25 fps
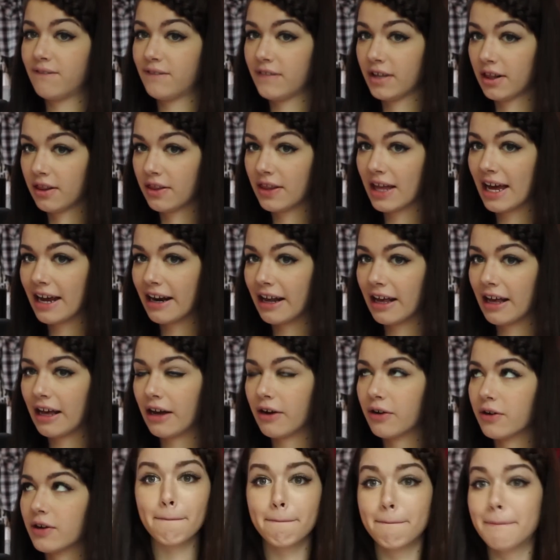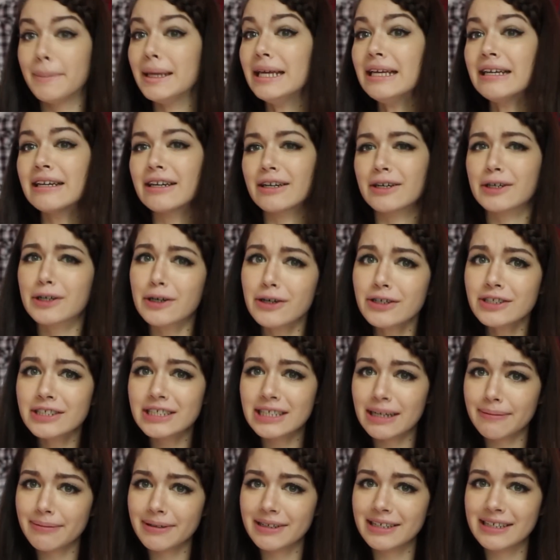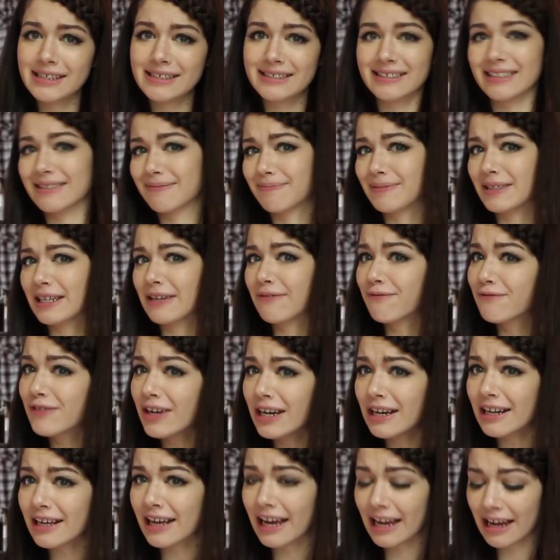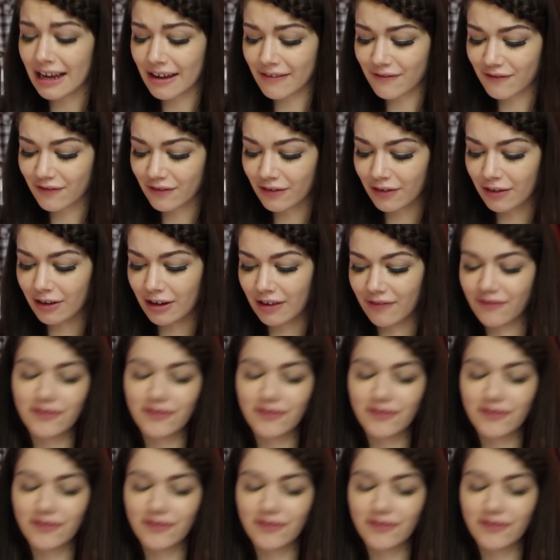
fill that out. Being a good Japanese and being really careful,